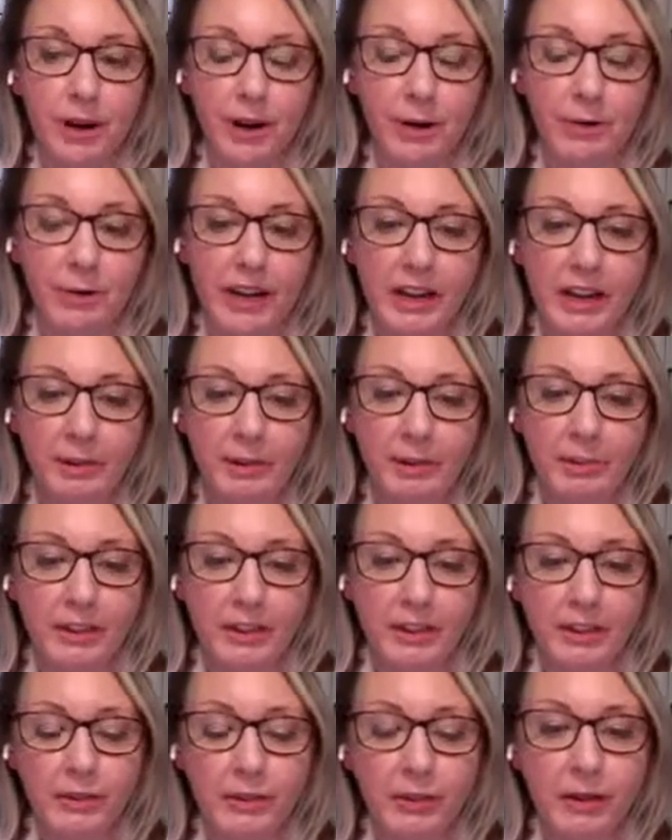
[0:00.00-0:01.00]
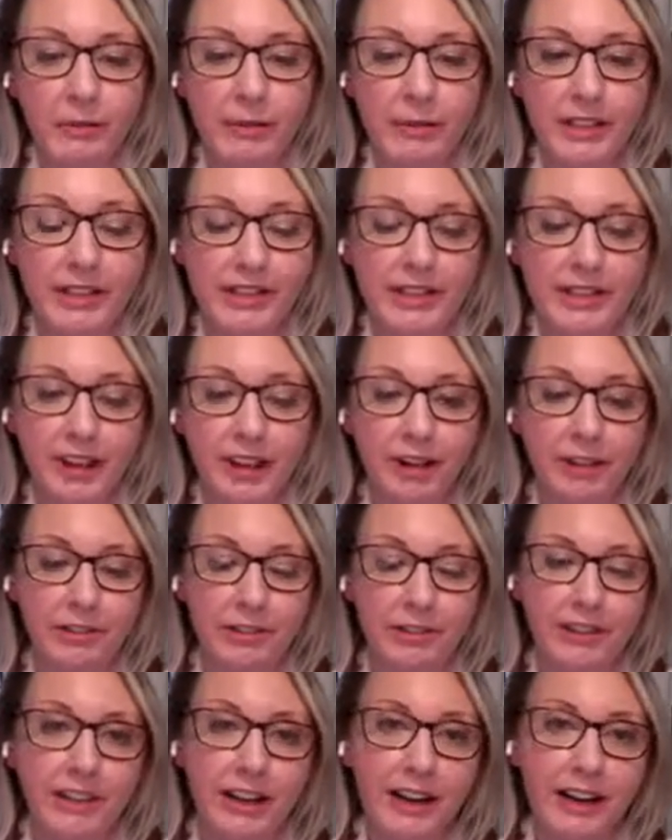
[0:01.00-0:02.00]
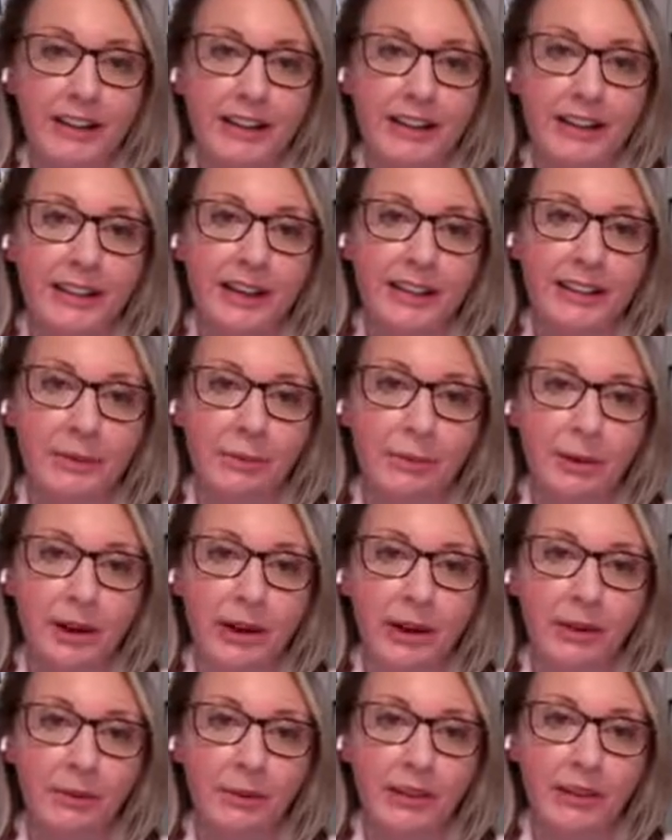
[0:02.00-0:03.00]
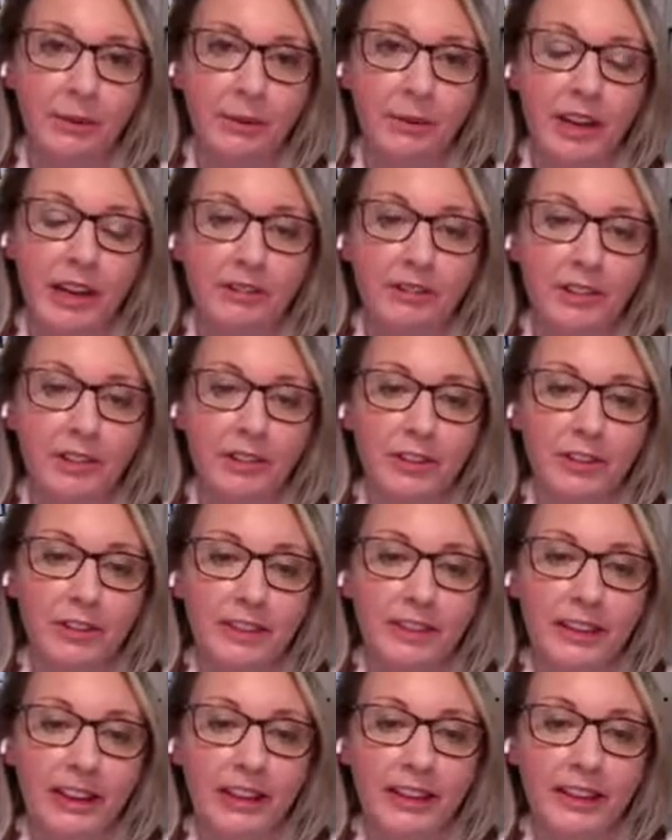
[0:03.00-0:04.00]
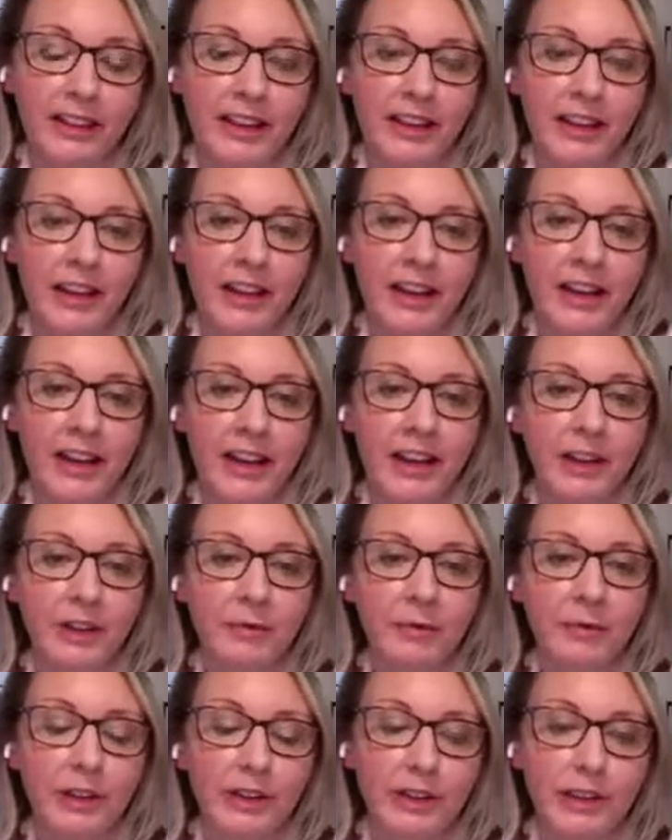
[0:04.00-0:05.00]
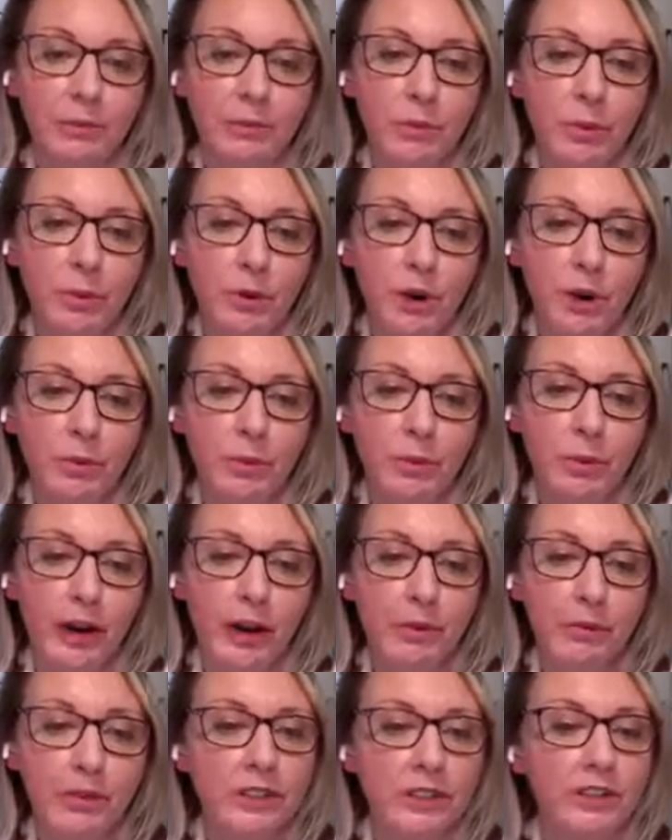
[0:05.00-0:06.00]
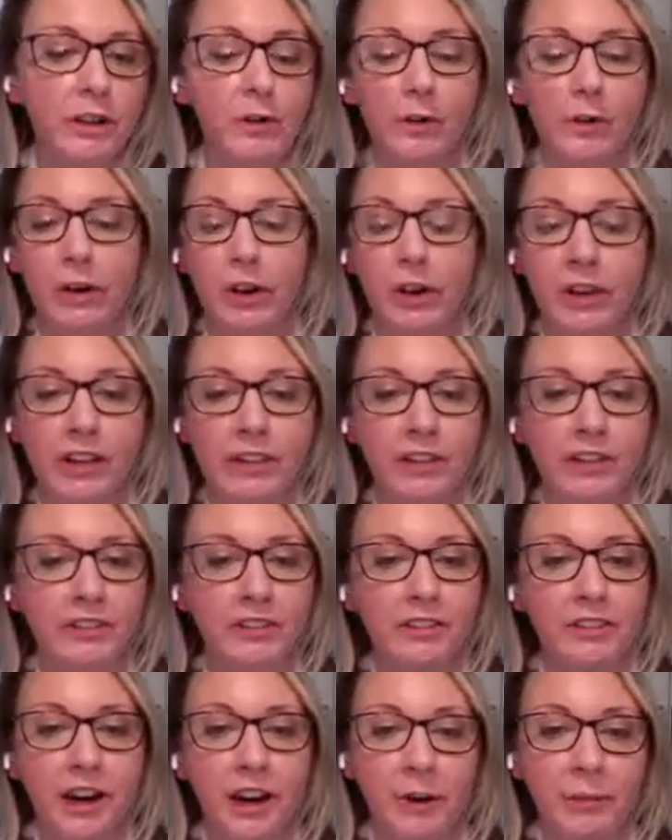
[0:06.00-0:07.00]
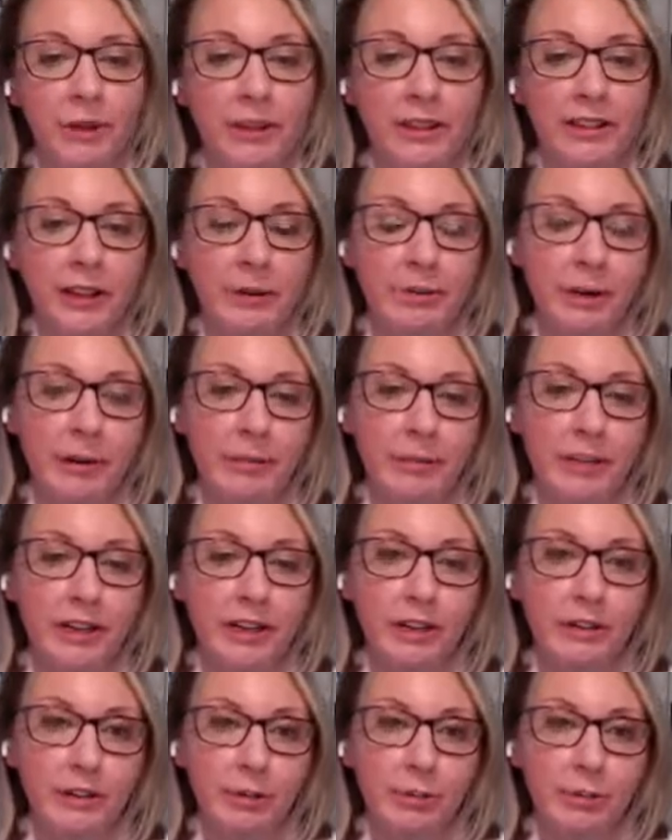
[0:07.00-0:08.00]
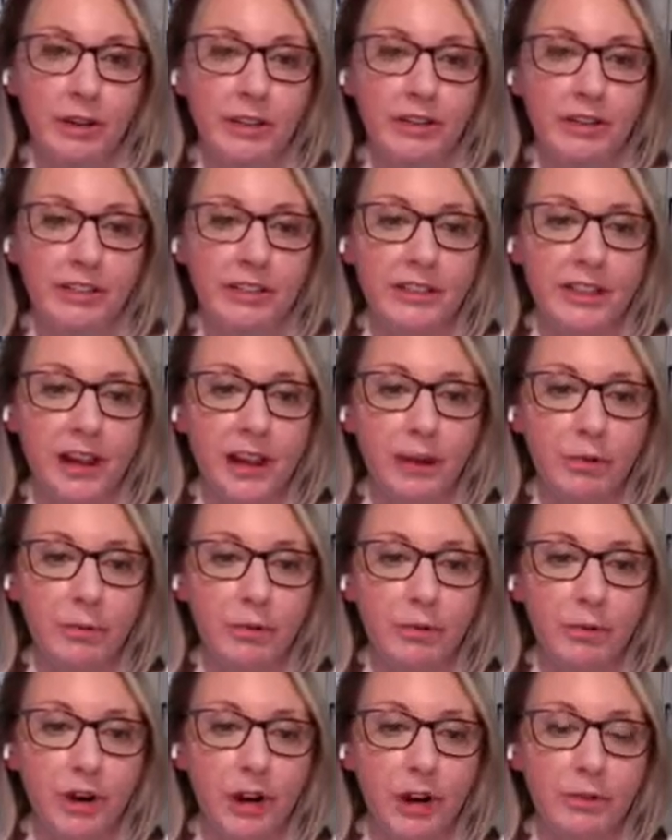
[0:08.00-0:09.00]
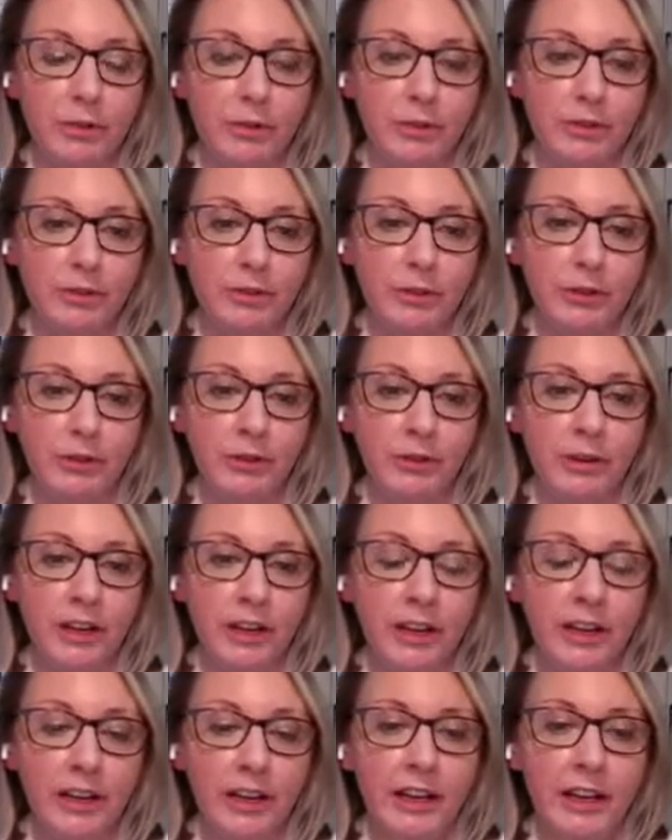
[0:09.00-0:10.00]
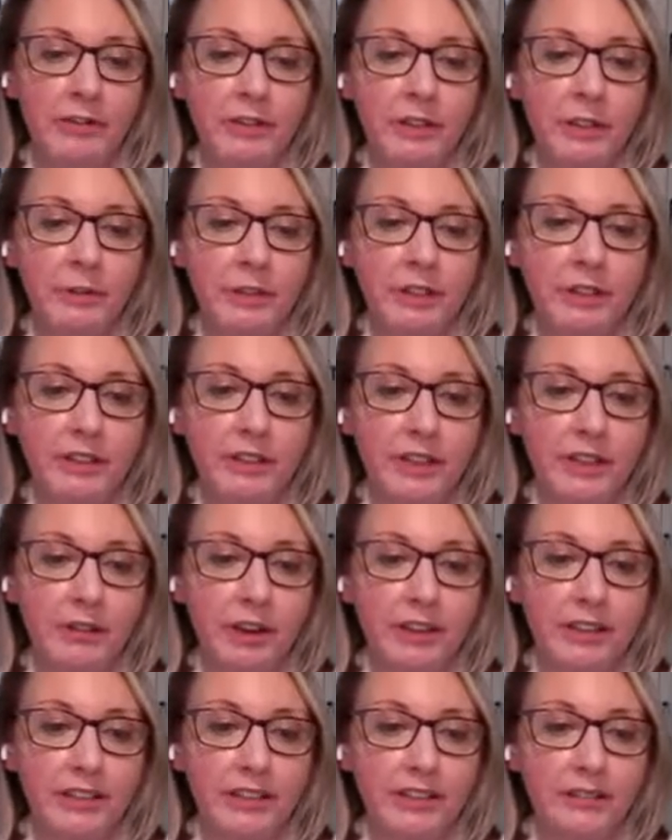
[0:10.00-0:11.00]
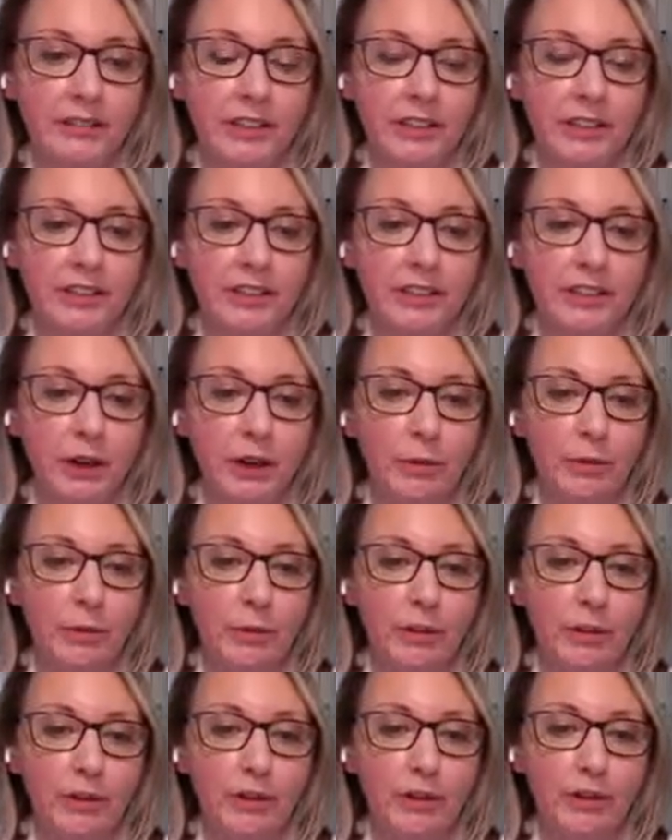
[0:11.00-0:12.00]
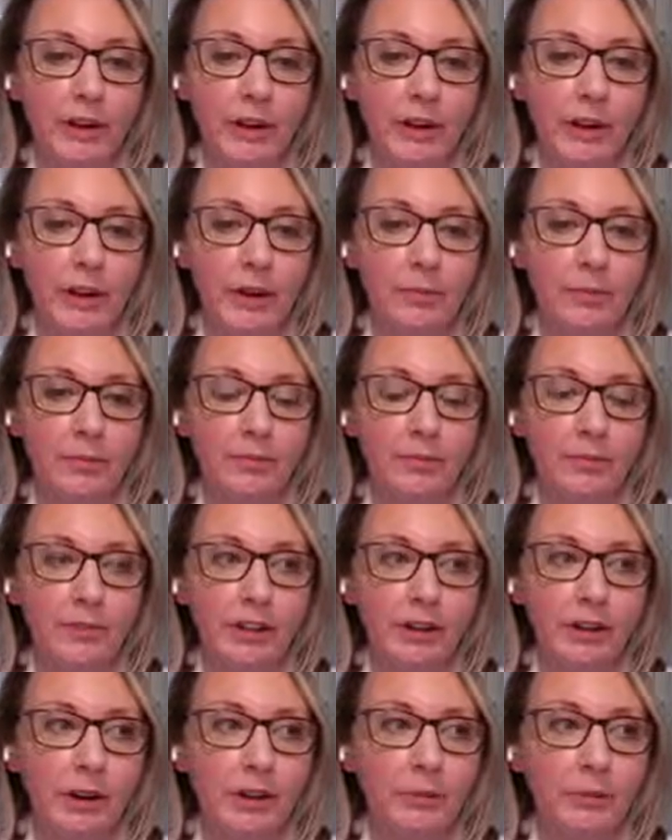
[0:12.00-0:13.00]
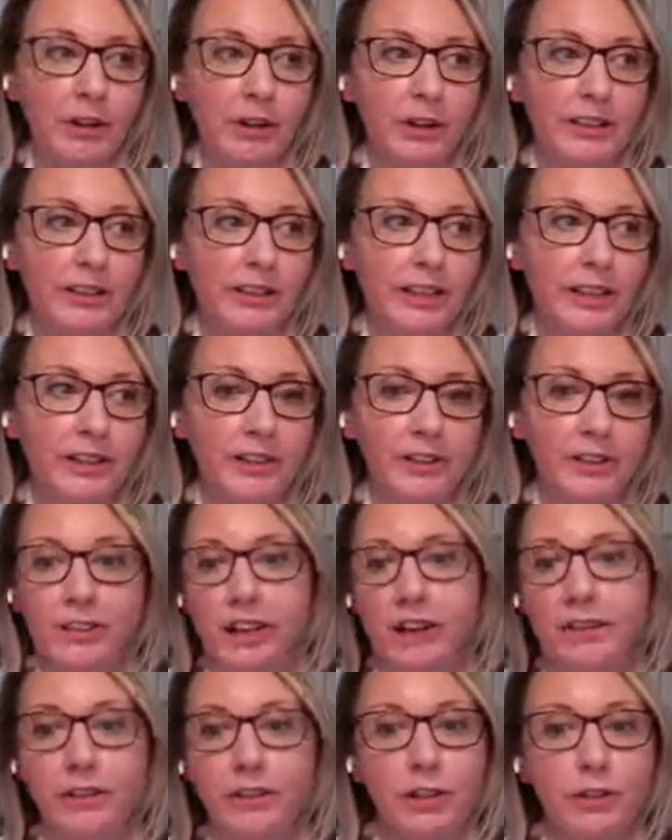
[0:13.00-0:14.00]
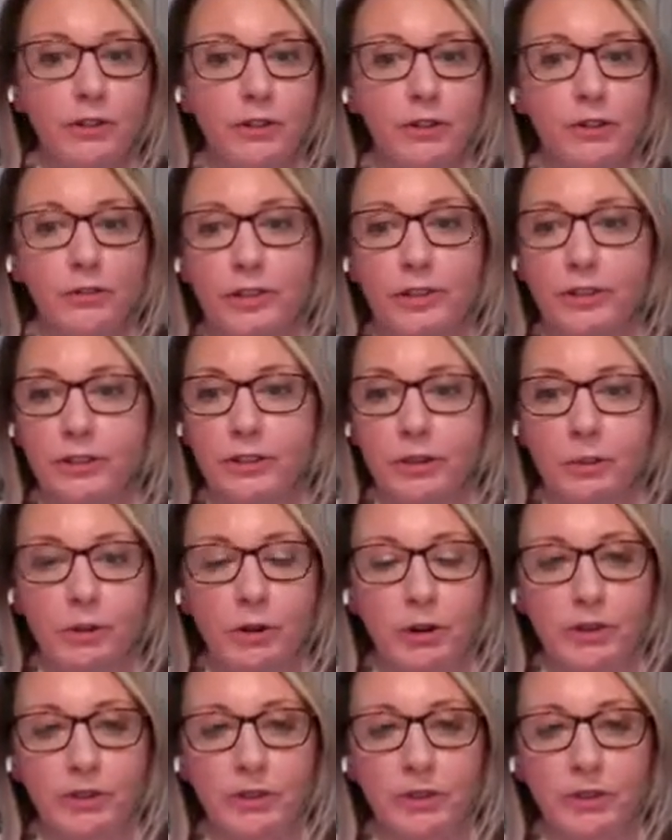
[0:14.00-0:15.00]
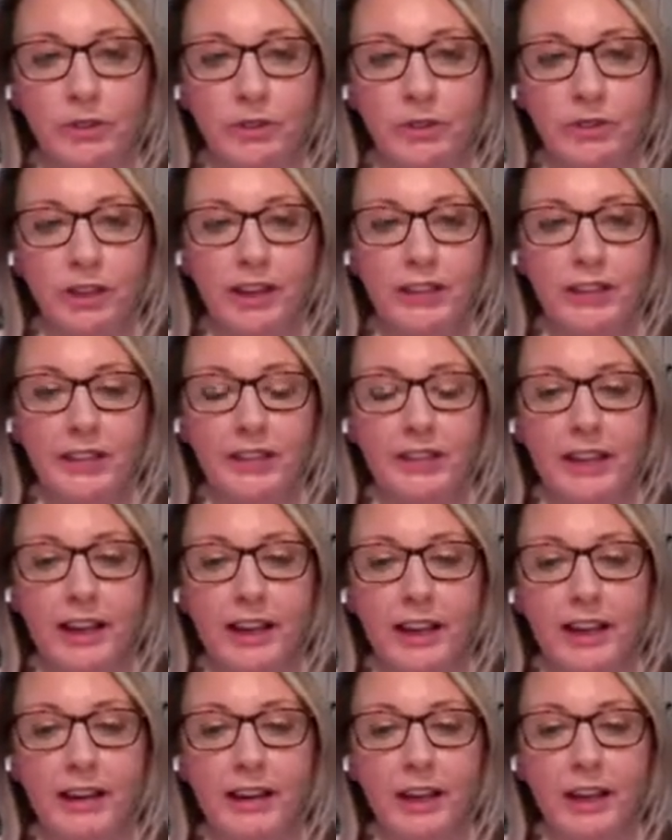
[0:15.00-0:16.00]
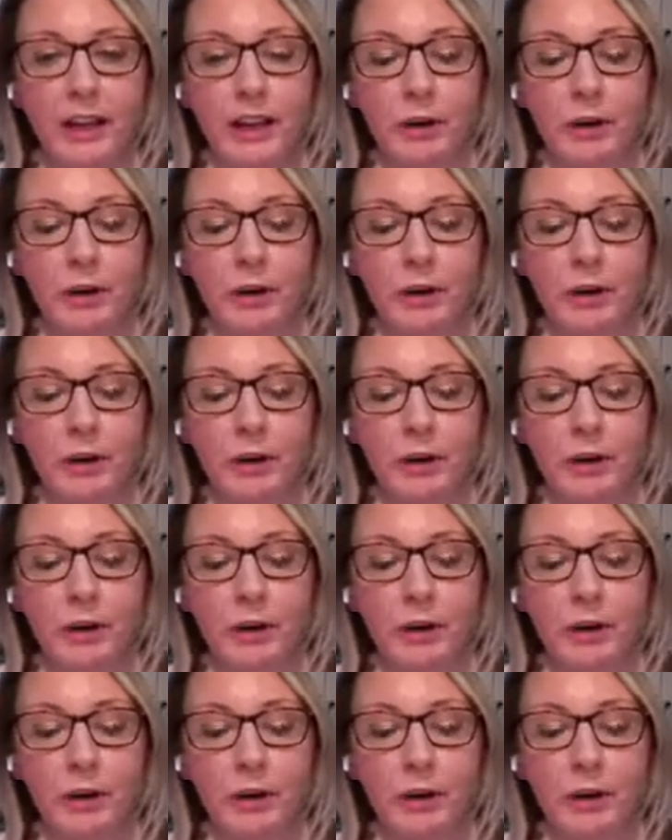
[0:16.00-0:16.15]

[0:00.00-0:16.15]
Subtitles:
problem behavior, but the treatment itself is guided less by what the behavior looks like and really more by what's going on in the environment that might be contributing to that problem. So if someone's aggressive, for example, I wouldn't say there's kind of a universal approach to addressing that.